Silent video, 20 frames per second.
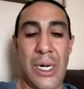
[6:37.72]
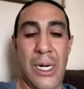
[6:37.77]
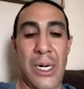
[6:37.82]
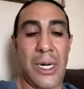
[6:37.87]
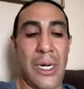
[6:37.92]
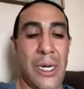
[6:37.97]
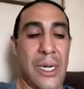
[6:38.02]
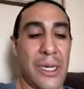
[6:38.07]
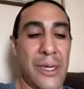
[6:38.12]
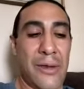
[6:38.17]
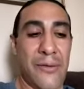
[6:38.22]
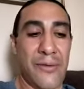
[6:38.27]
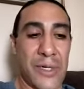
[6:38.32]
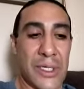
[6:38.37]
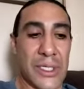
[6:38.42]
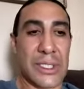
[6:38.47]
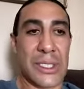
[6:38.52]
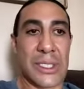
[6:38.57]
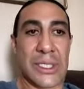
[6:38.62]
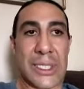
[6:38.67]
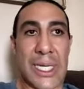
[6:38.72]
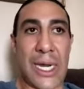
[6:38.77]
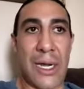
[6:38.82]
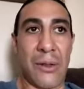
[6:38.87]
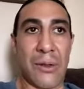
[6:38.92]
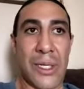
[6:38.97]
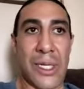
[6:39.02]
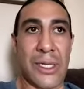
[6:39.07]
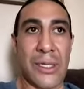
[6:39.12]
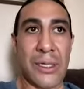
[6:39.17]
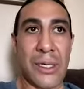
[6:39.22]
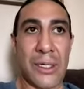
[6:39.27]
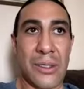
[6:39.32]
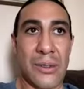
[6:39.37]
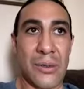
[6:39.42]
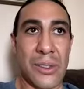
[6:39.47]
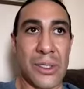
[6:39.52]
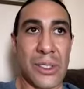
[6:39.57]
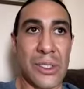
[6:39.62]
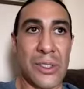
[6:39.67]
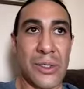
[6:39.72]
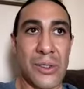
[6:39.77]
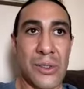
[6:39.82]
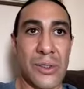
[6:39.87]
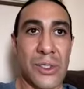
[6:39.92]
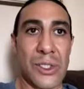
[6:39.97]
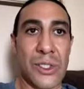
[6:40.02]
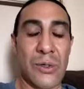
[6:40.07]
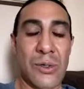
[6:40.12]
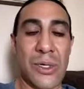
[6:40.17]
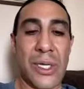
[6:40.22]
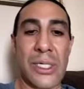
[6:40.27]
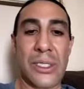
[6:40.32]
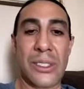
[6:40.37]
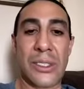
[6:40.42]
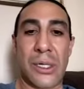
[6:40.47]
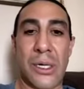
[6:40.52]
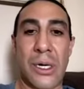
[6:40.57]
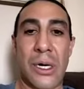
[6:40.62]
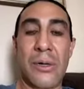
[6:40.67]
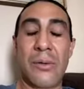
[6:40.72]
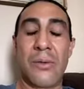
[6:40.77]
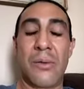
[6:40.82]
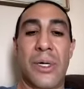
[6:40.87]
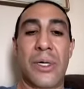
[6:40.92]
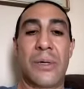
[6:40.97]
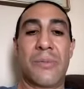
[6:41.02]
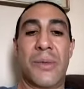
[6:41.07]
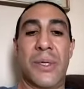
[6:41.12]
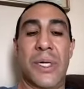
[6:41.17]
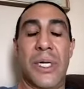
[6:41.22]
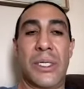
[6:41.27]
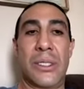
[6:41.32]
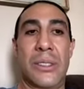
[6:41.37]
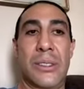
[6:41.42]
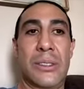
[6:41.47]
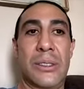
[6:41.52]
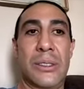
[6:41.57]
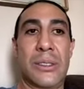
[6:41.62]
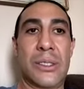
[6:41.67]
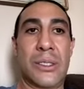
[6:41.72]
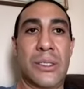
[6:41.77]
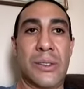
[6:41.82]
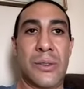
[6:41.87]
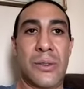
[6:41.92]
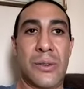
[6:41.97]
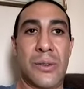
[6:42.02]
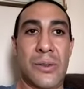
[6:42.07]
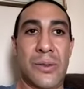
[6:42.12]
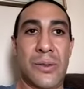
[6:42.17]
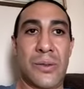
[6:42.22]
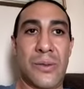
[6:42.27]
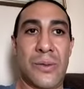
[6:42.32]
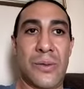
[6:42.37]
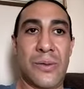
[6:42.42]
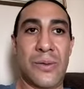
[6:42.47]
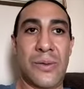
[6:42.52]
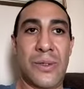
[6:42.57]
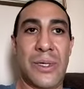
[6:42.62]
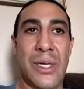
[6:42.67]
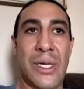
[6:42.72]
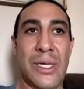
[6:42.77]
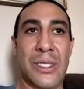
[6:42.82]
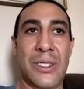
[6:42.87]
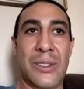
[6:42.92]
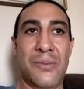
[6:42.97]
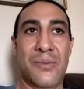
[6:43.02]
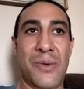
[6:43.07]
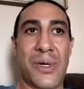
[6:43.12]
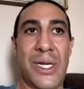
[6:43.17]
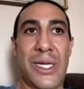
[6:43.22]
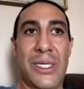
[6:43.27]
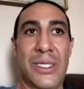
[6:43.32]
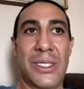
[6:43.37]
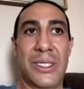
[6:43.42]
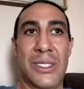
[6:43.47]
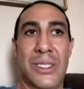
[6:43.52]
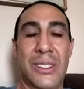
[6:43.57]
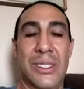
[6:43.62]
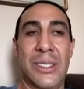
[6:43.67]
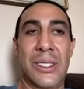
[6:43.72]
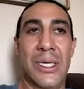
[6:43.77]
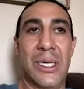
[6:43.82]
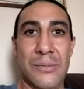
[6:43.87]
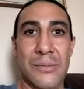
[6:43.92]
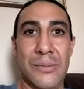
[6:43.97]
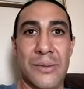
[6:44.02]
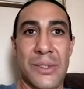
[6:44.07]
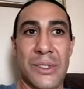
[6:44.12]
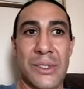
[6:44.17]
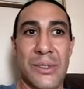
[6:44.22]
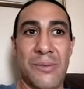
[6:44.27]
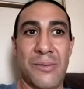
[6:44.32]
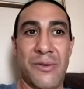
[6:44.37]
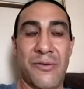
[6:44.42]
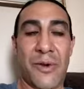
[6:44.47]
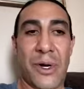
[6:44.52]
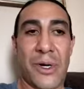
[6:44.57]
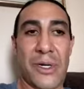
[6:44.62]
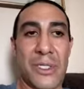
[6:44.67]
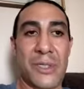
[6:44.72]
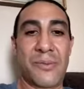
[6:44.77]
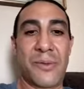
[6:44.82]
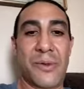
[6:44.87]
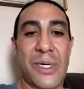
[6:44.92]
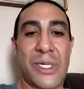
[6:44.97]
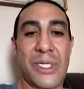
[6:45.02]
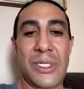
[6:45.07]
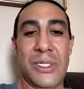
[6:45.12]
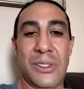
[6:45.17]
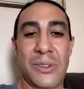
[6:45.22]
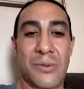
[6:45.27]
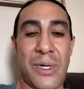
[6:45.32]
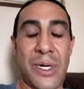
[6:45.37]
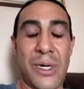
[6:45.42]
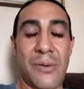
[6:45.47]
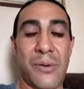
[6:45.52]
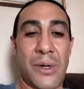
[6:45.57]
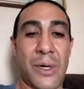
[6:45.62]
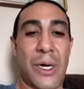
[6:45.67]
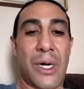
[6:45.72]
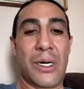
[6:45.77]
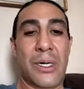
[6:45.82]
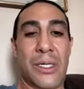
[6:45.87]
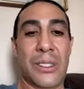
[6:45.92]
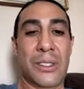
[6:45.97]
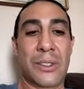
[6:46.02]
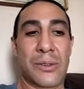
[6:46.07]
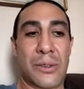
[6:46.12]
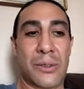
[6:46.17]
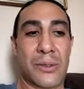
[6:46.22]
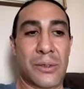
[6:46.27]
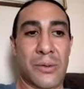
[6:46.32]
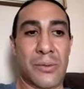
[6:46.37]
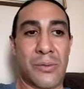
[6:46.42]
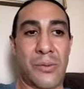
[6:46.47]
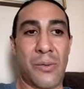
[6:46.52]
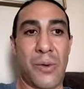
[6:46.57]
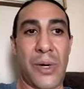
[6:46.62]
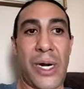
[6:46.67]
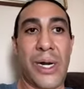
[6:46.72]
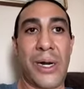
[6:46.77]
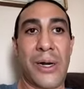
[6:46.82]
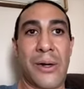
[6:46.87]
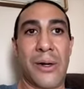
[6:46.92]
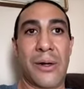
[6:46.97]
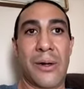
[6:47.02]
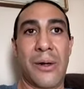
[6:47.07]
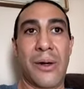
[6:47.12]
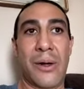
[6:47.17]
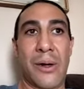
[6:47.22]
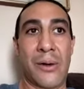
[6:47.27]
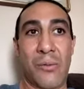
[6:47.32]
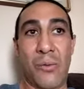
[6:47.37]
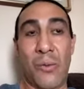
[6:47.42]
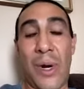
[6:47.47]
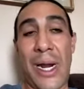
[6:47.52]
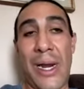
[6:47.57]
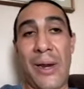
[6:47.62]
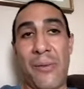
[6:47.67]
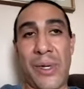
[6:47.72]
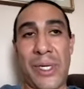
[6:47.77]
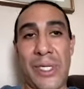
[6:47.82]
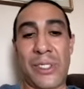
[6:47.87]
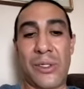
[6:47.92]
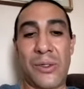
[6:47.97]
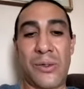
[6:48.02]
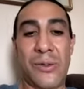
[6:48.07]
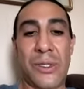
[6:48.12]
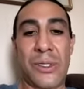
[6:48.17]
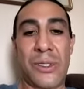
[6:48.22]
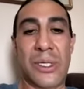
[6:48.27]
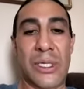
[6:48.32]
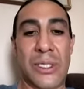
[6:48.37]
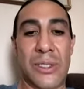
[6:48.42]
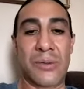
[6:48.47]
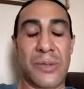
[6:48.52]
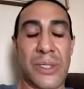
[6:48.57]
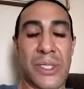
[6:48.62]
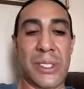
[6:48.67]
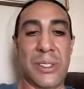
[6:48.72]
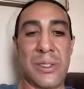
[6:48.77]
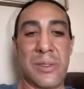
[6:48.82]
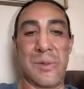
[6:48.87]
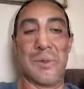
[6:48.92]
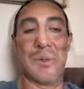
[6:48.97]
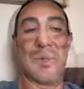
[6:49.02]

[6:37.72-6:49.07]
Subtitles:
and giving us this outlet, not only to showcase our artwork, but to express some of our inspirations why we're artists, or where and why we do the things we do.